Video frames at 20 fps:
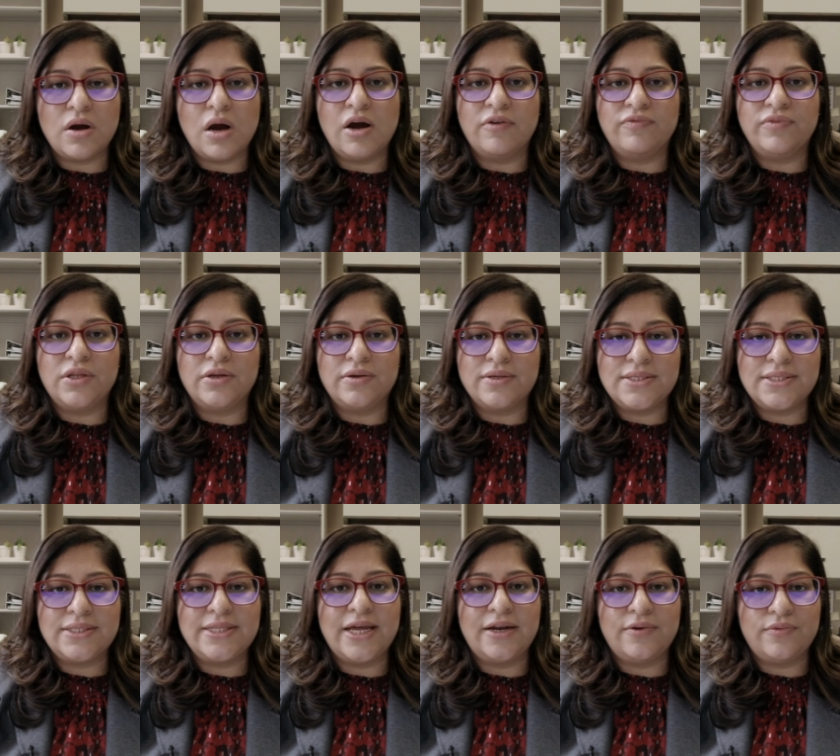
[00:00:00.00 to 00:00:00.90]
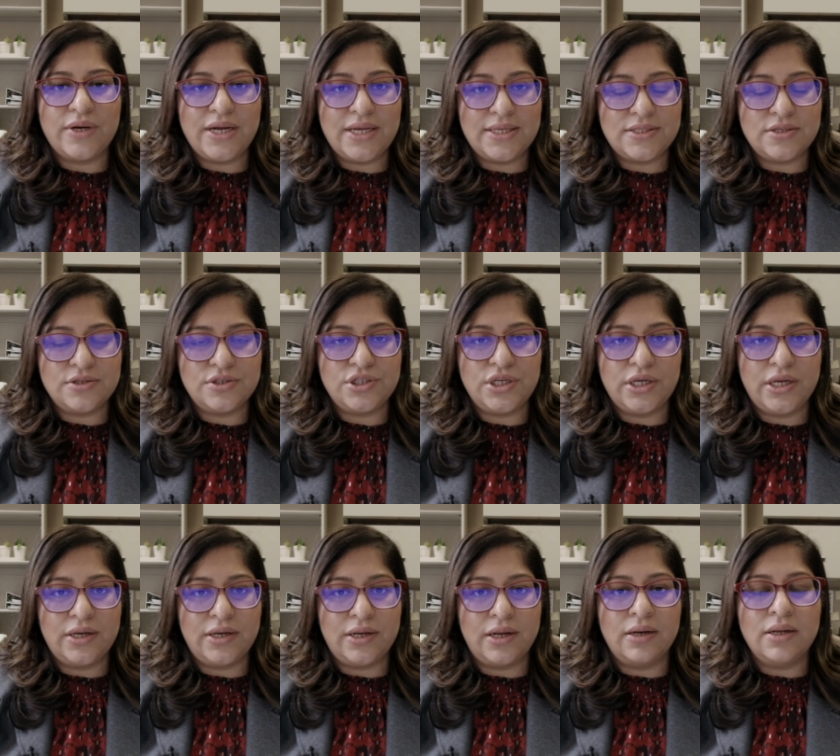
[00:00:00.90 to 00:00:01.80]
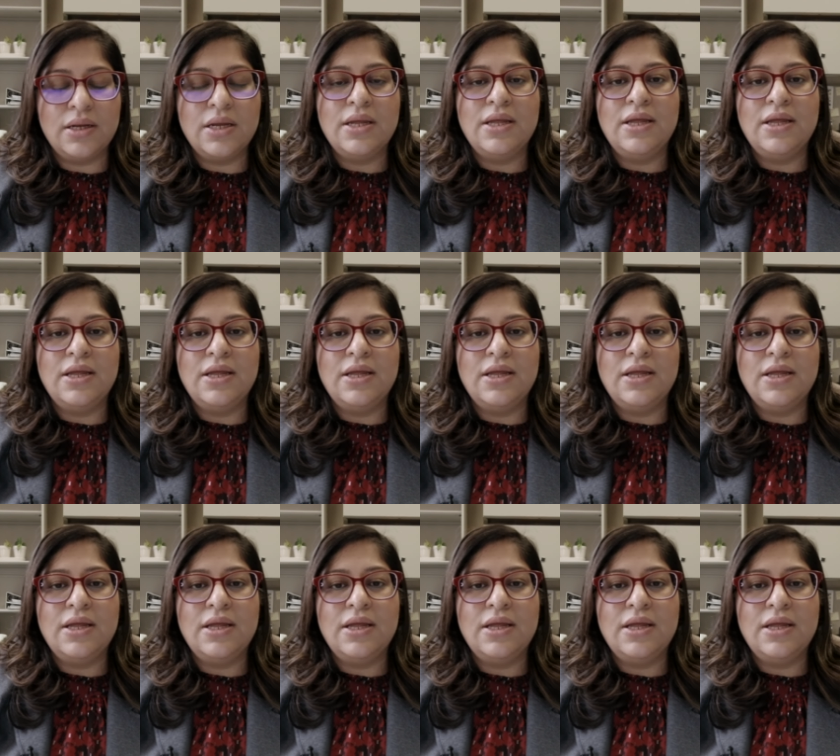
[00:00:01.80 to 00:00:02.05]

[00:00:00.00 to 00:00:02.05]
of the risks that were associated